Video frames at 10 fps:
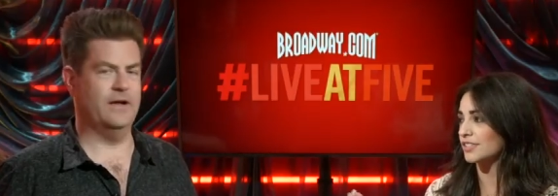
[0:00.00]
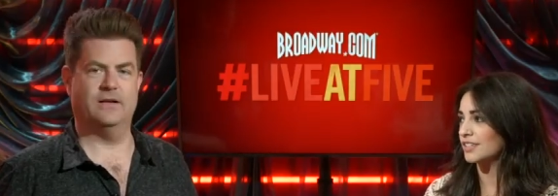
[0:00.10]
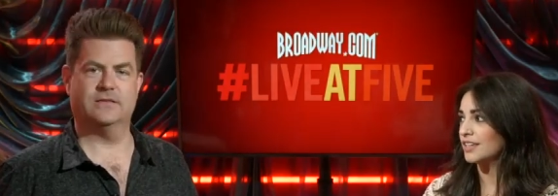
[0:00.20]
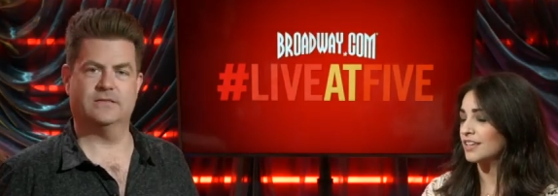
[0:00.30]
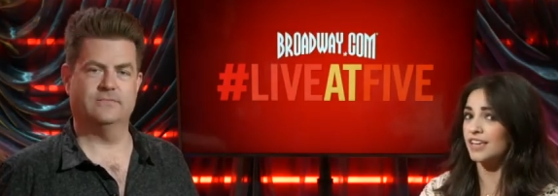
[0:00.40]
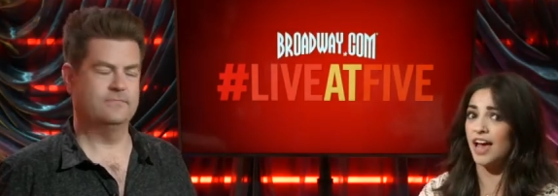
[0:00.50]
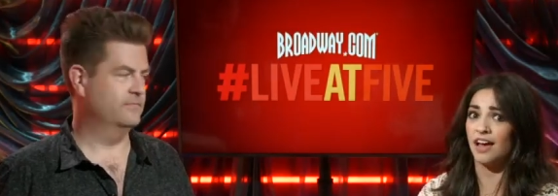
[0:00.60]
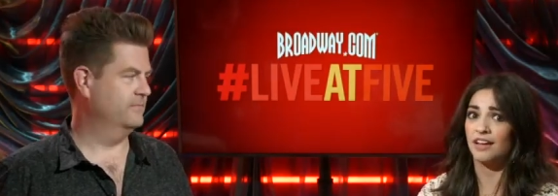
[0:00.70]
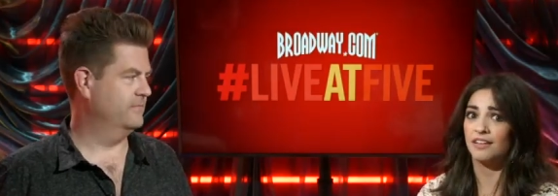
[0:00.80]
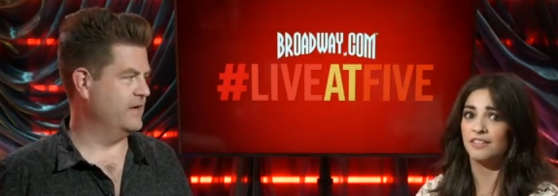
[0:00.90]
Speaker 1: White House.
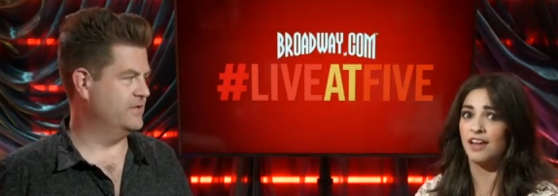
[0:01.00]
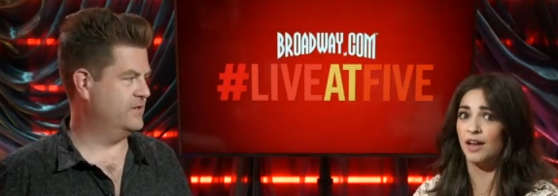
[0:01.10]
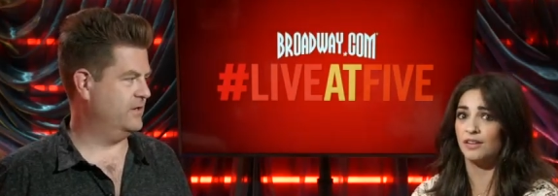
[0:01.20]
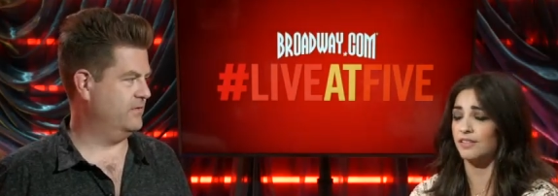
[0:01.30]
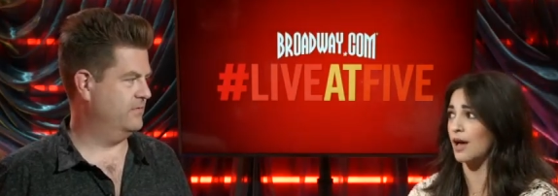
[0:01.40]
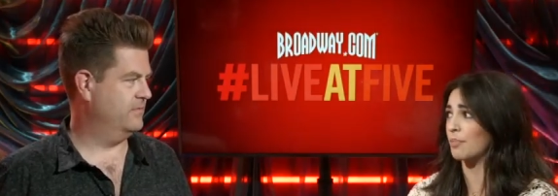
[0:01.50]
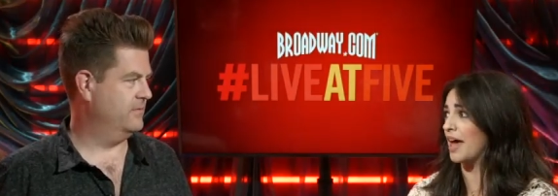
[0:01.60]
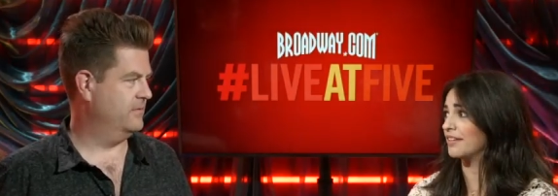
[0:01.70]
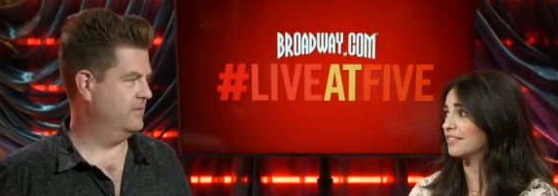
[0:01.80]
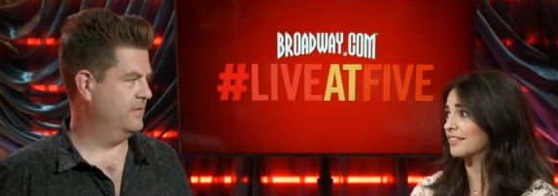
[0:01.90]
Yeah. As not, you do. Not
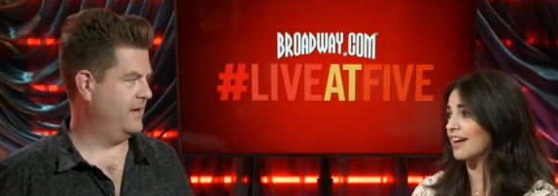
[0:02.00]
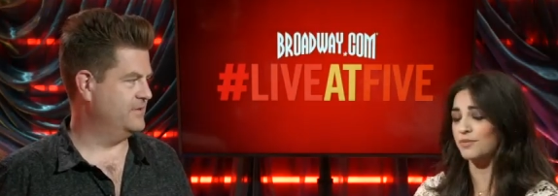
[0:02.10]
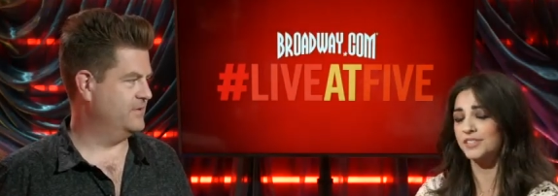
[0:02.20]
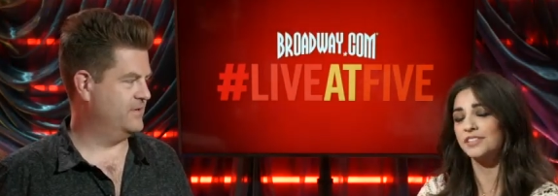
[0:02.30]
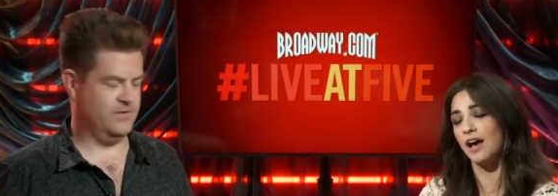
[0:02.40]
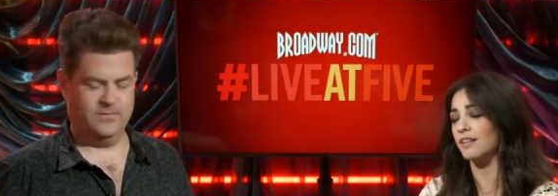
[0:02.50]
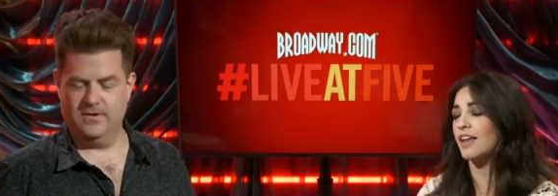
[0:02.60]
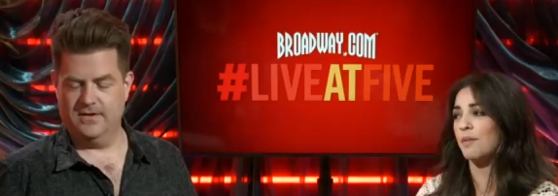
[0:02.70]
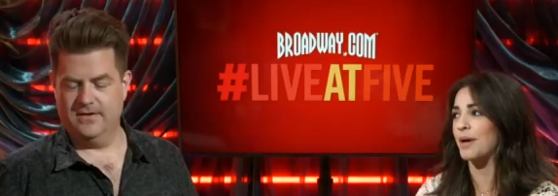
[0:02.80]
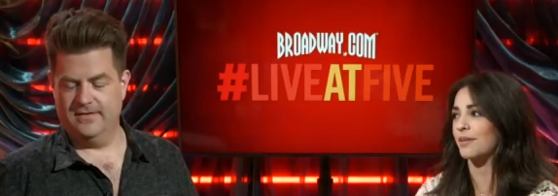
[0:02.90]
bad. I, I was
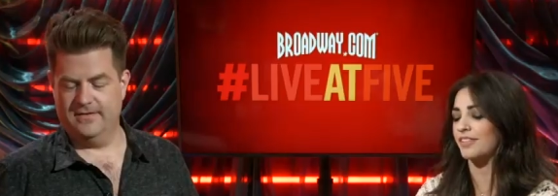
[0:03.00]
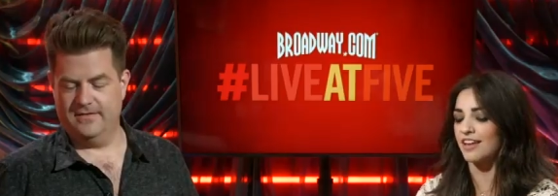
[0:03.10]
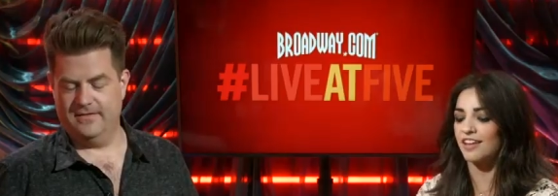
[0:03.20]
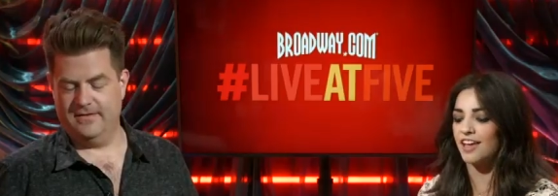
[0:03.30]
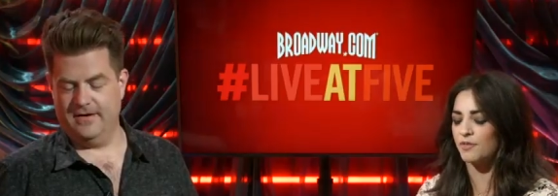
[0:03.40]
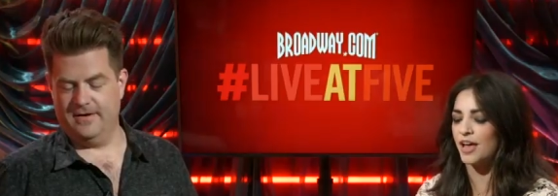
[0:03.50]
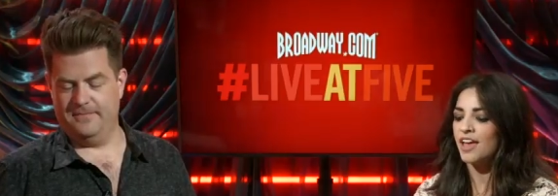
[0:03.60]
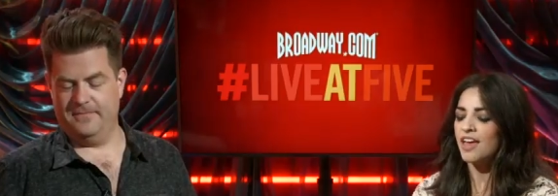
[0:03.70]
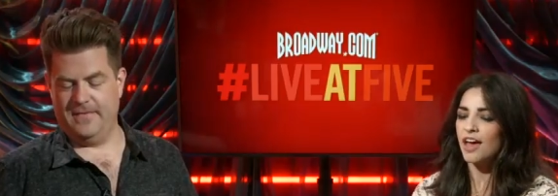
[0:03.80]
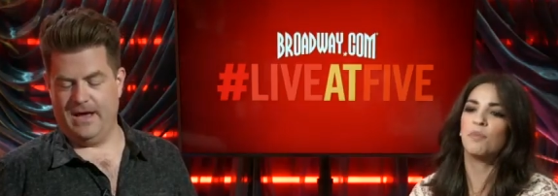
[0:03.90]
not not mad at that. Anyway,
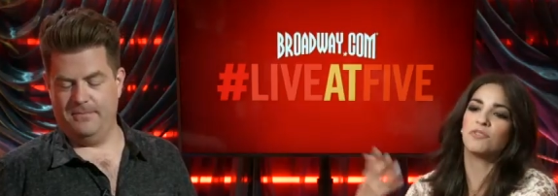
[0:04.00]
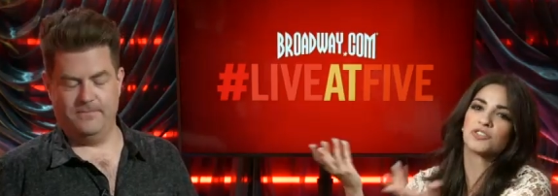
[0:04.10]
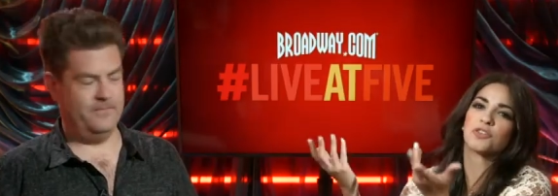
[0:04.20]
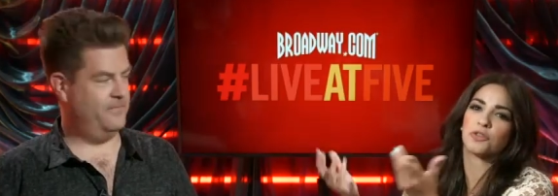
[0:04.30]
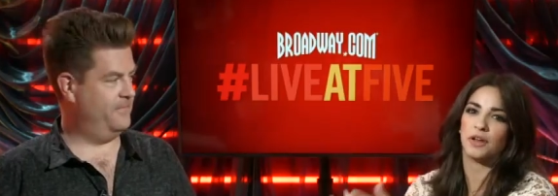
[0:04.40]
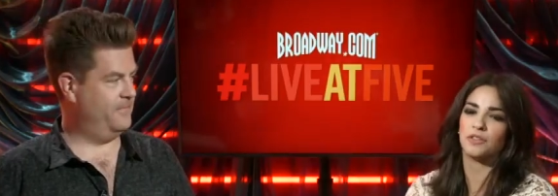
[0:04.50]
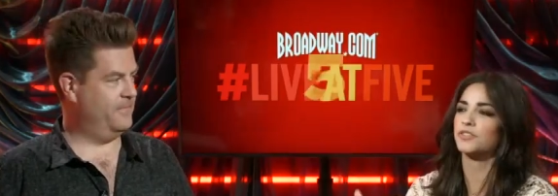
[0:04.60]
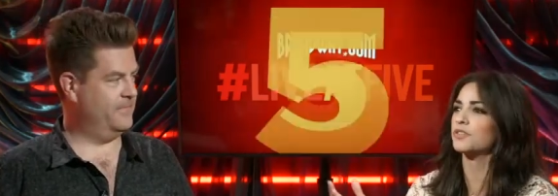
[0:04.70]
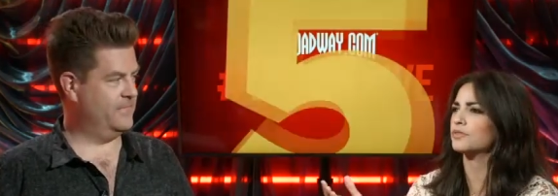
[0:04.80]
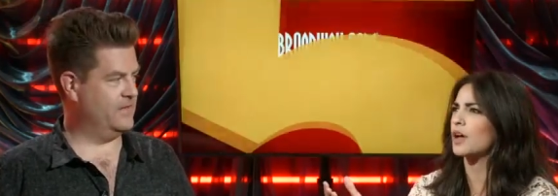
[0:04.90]
uh, um, those are three.
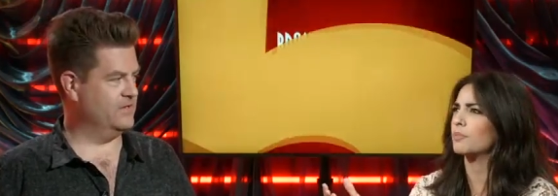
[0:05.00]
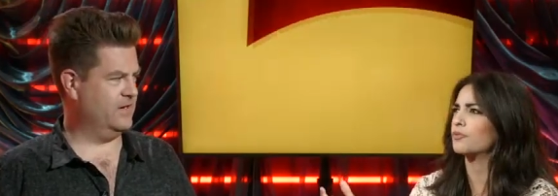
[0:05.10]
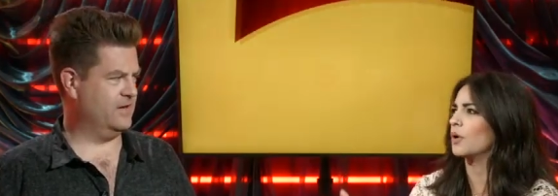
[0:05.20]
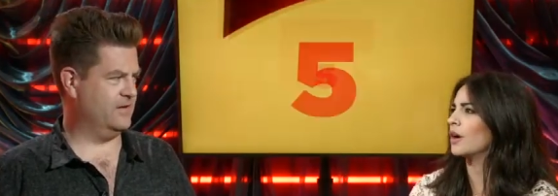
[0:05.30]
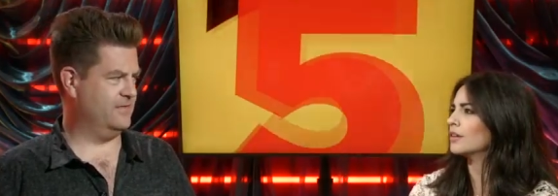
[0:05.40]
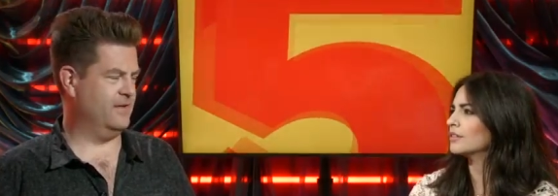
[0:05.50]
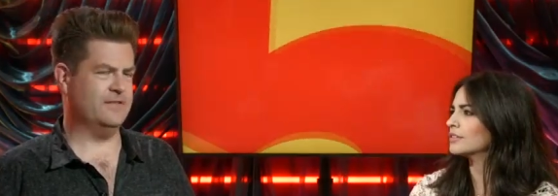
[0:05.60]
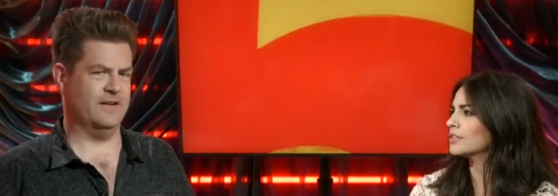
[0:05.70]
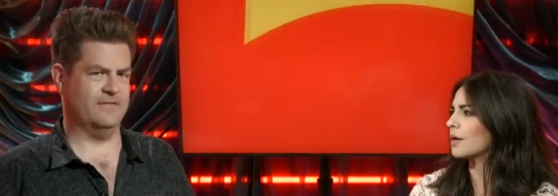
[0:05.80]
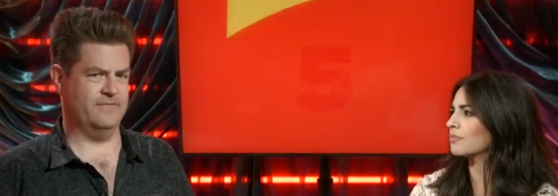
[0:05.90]
Those are top those are, four.
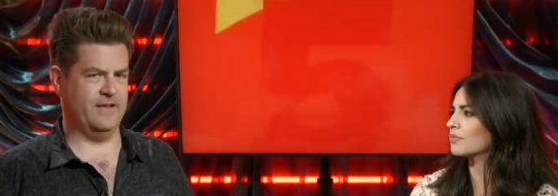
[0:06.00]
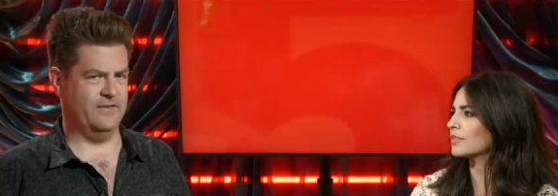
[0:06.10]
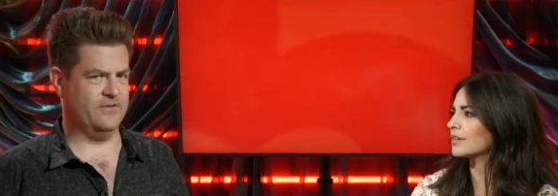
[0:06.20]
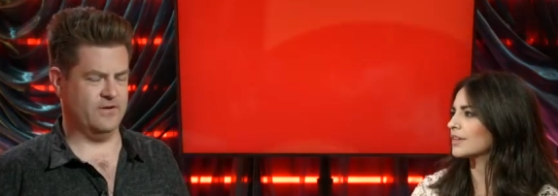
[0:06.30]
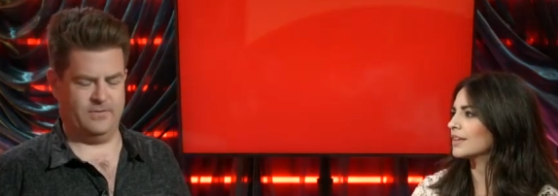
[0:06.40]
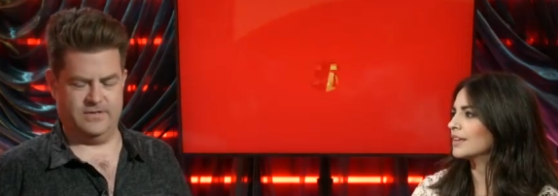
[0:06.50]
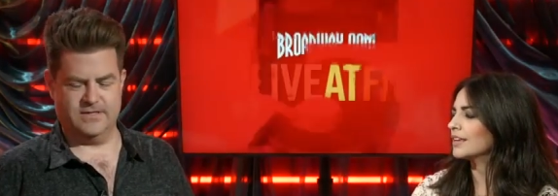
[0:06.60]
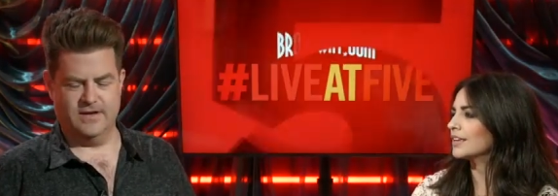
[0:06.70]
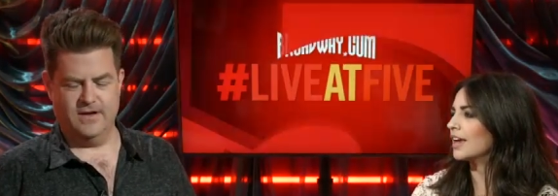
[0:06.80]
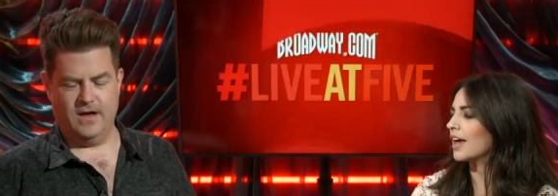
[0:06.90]
Those are like top
Speaker 2: yeah, those are good
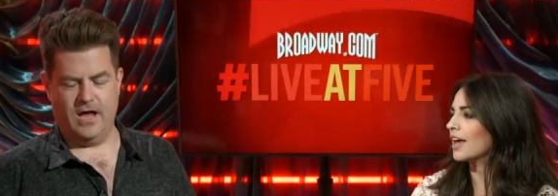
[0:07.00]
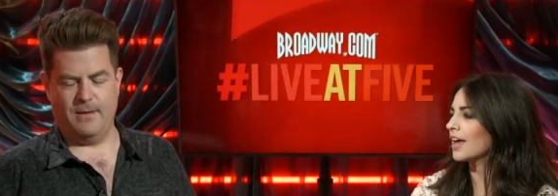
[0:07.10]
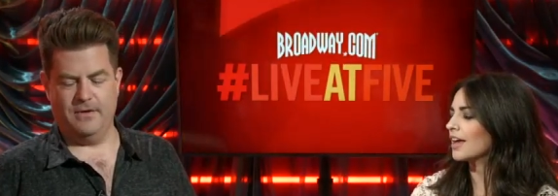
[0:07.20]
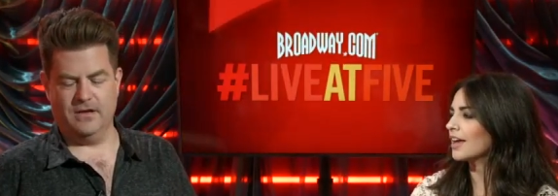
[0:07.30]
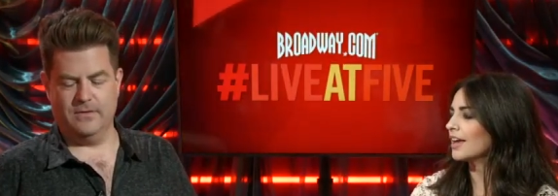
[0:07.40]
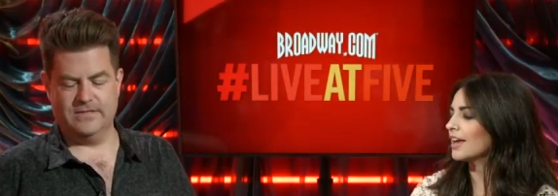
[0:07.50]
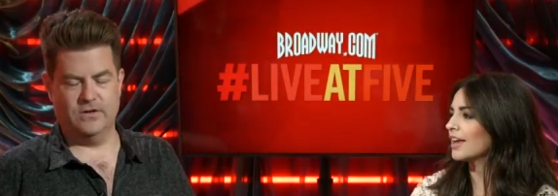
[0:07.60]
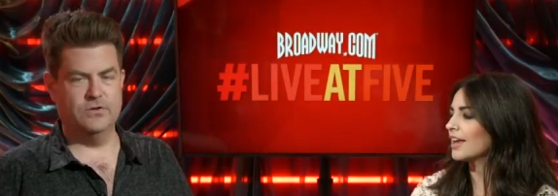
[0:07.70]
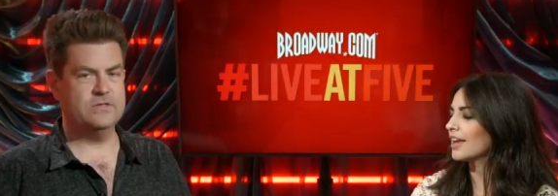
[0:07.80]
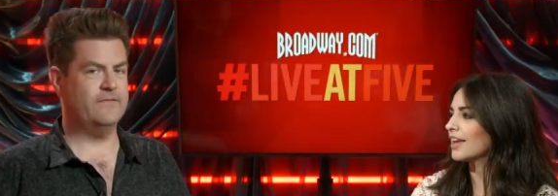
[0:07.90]
ones. Yeah. Uh, Abigail wants to know who's the